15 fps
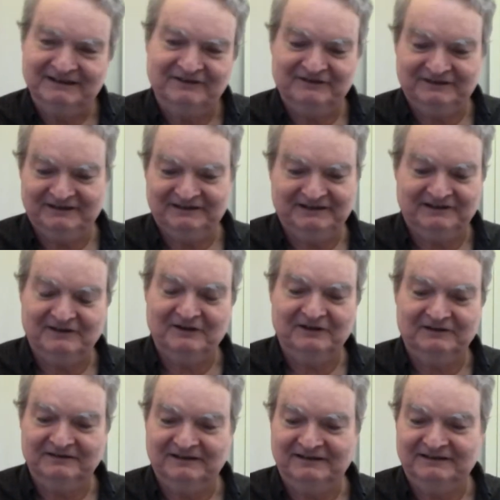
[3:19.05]
I've
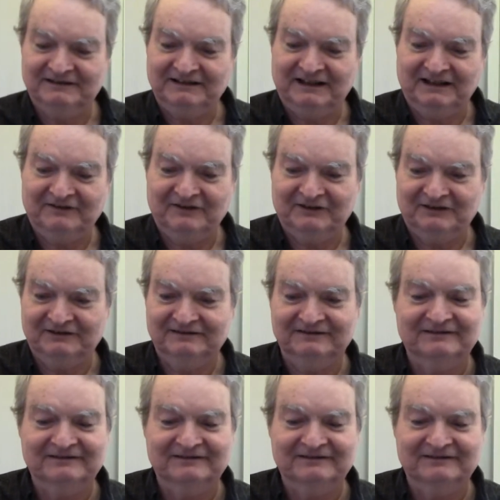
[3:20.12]
heard on television.